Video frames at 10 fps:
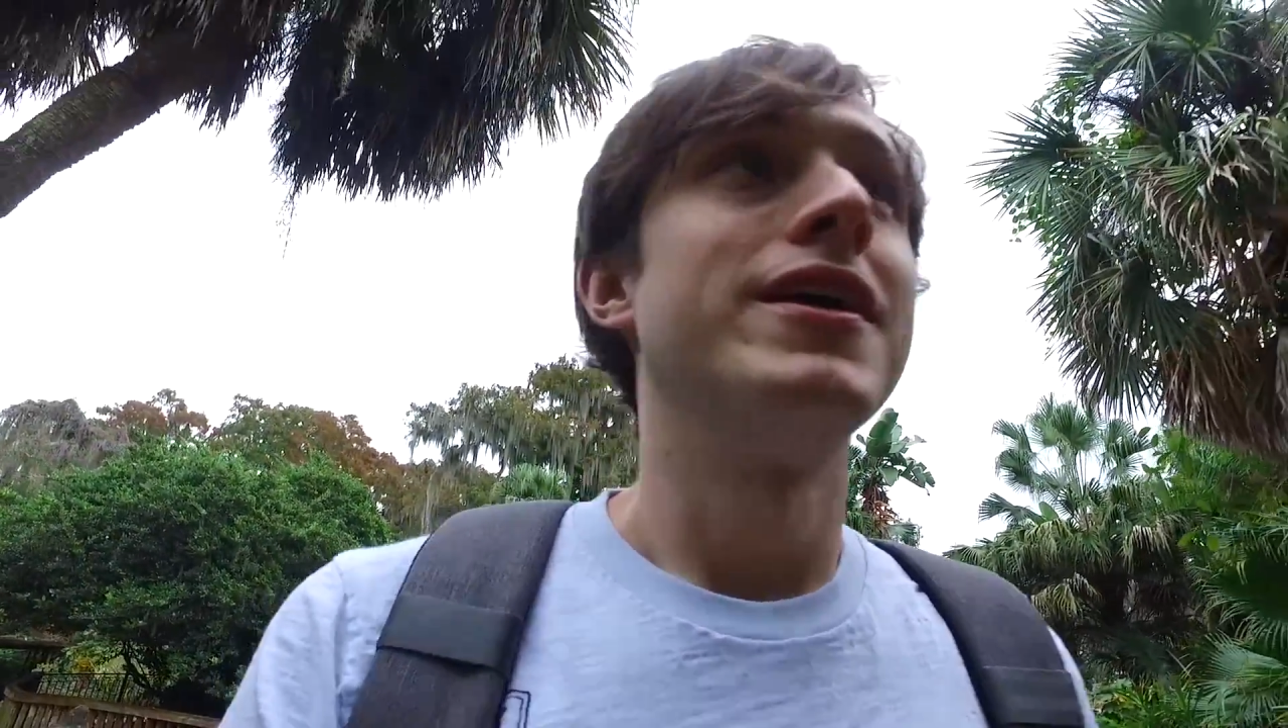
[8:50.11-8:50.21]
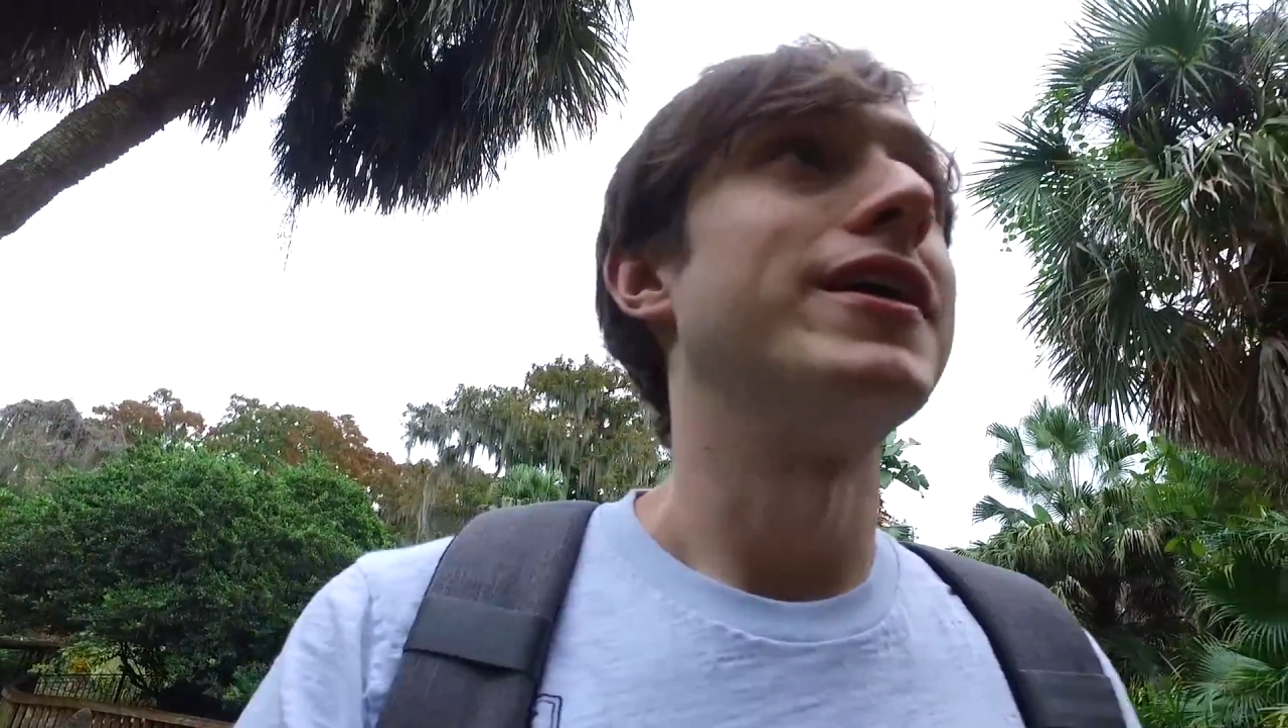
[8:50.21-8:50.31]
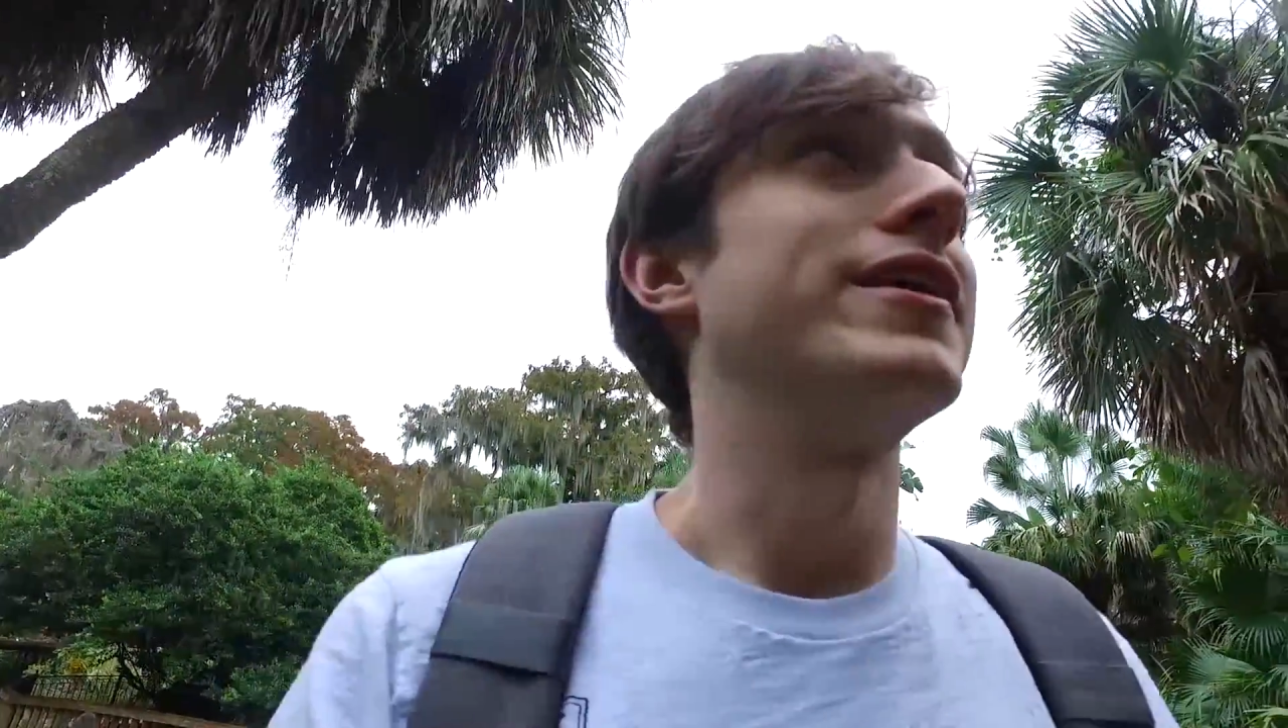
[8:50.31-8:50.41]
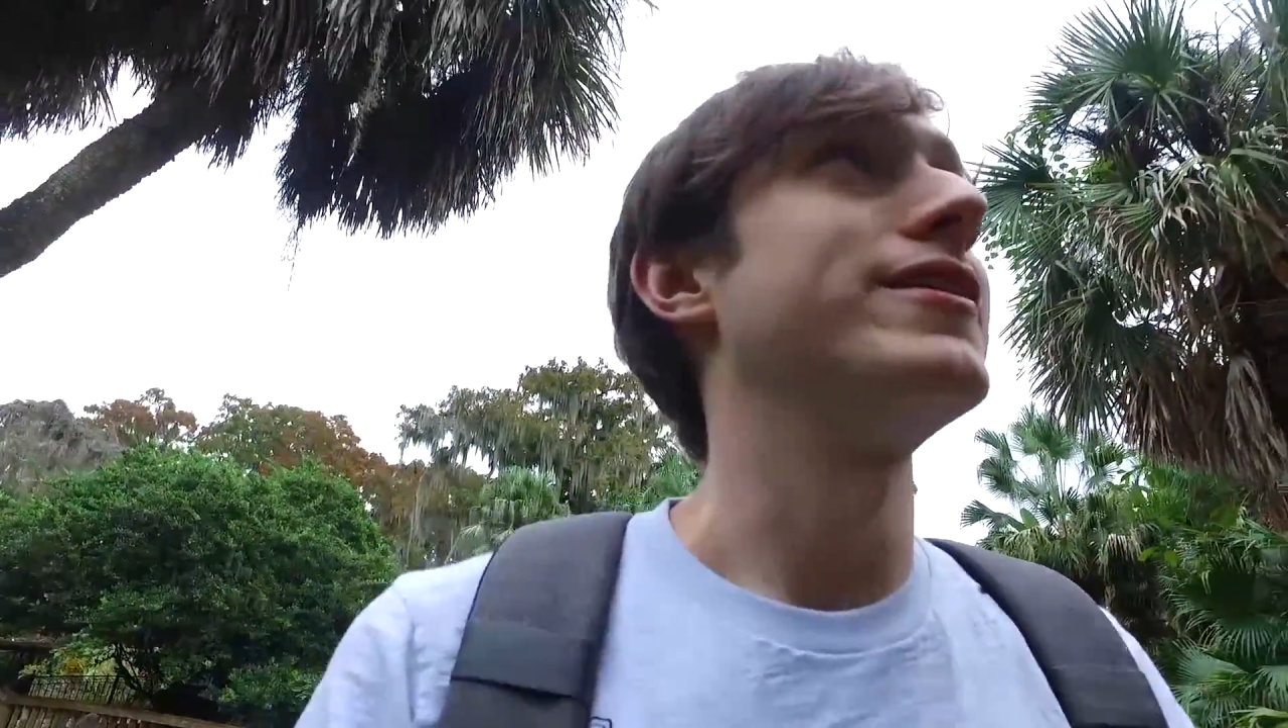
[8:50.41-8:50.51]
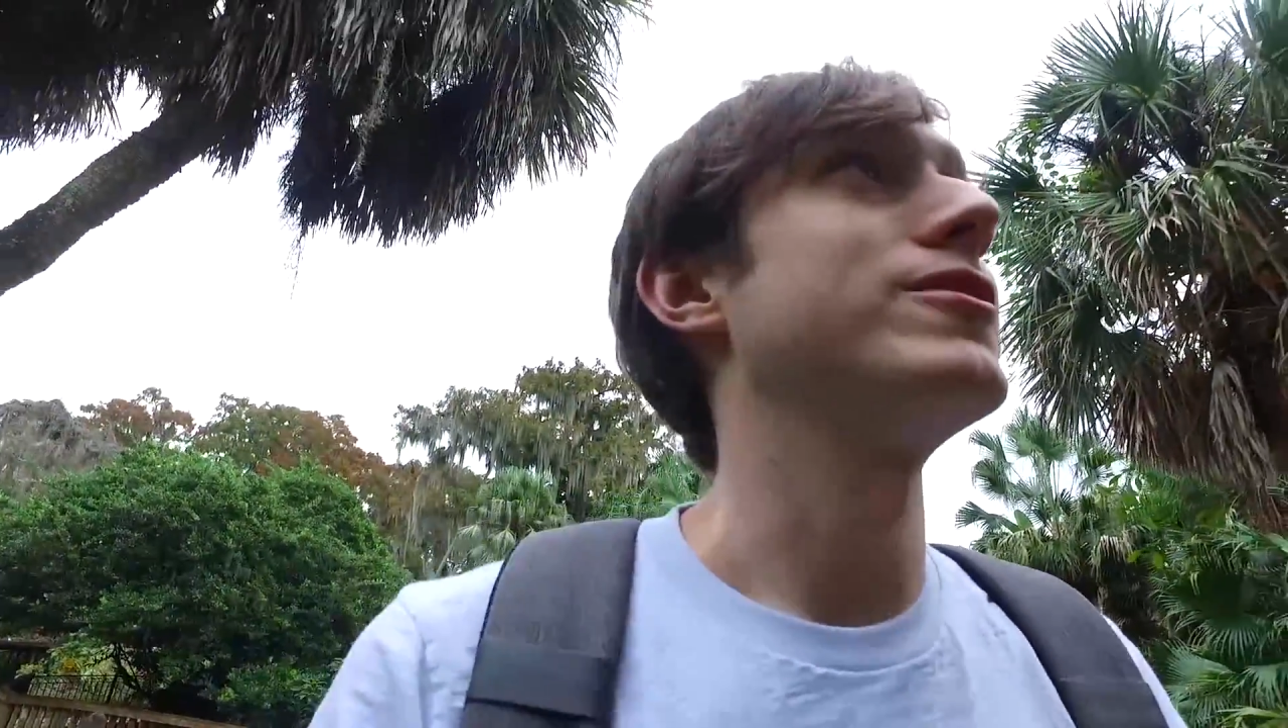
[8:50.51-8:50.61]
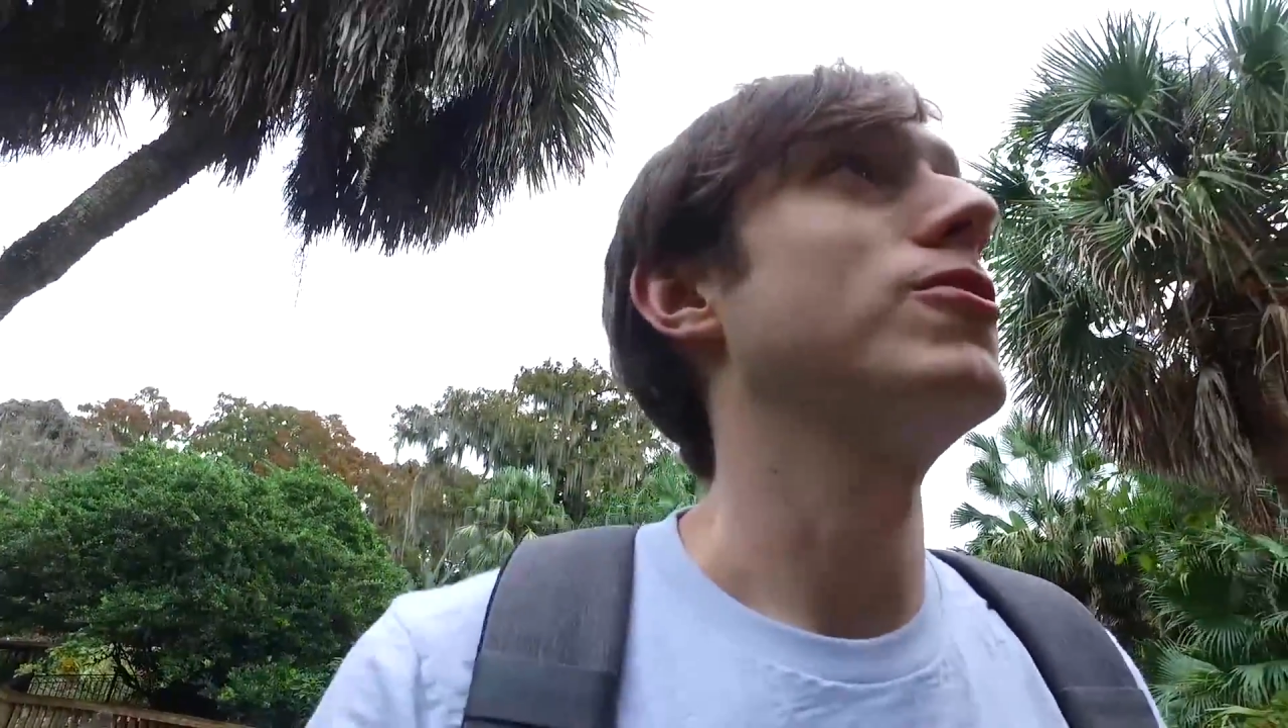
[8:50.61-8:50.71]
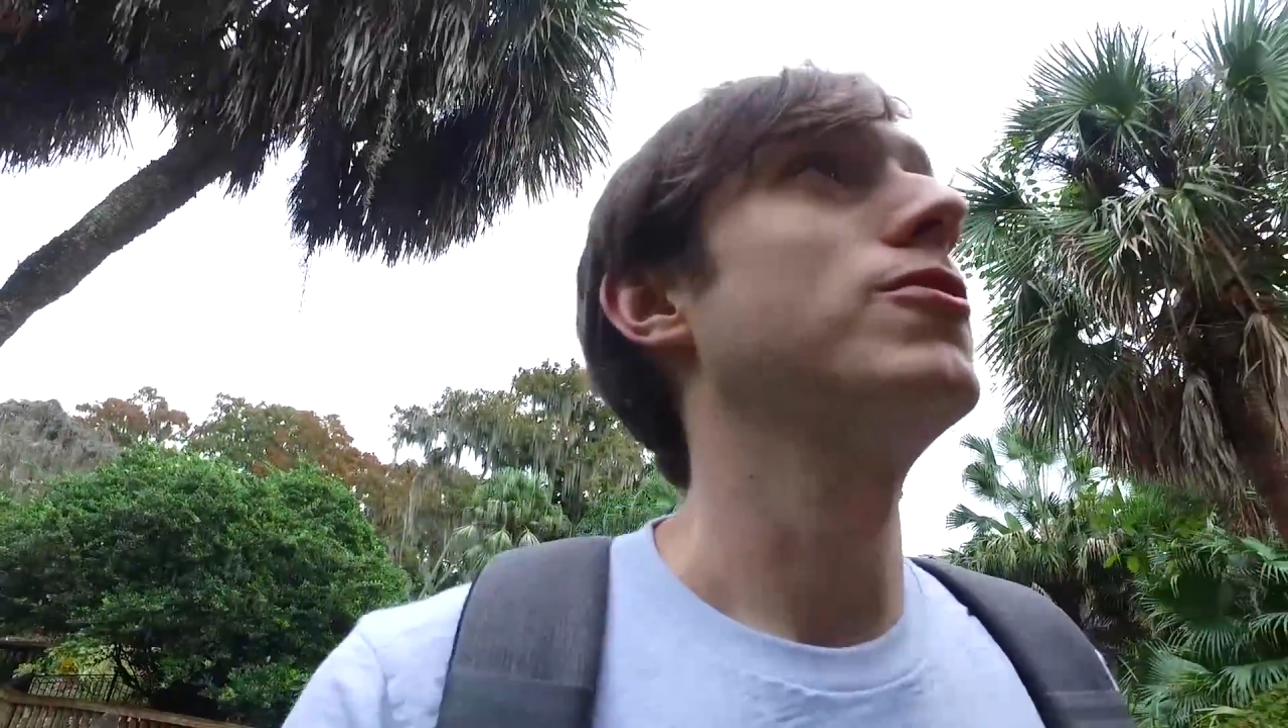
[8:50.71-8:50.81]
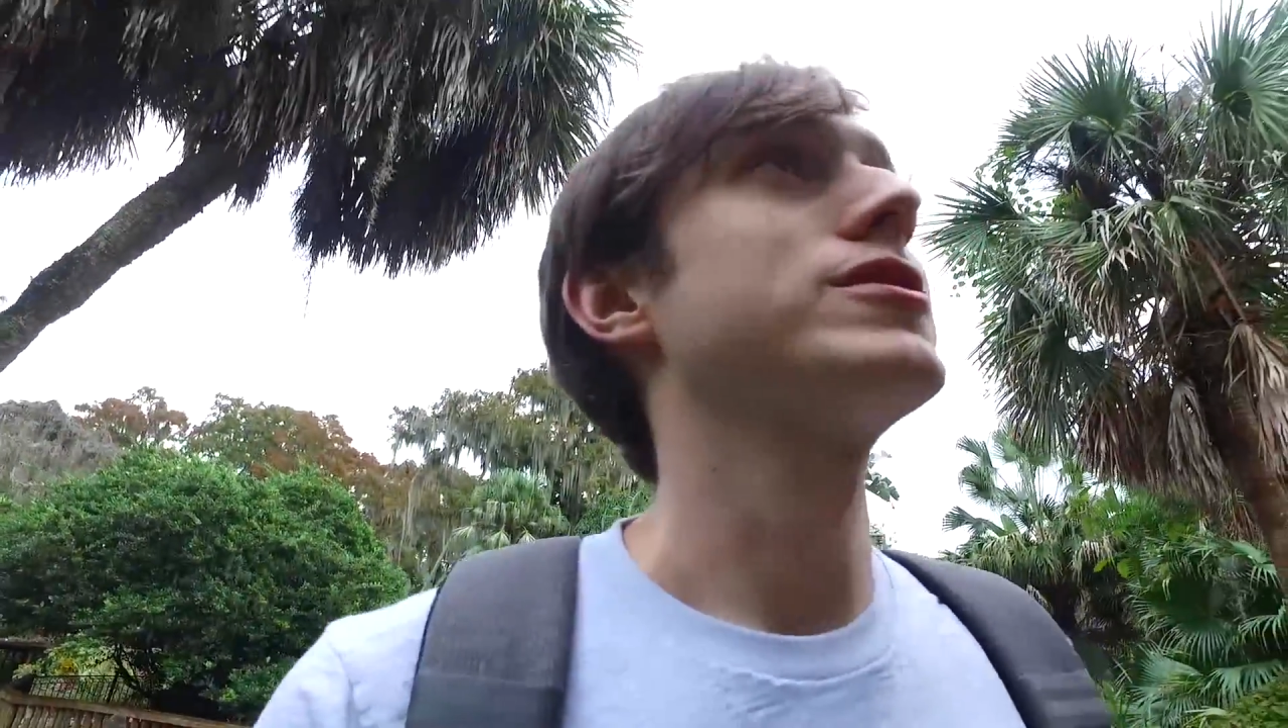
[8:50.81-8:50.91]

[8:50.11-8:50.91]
and the whole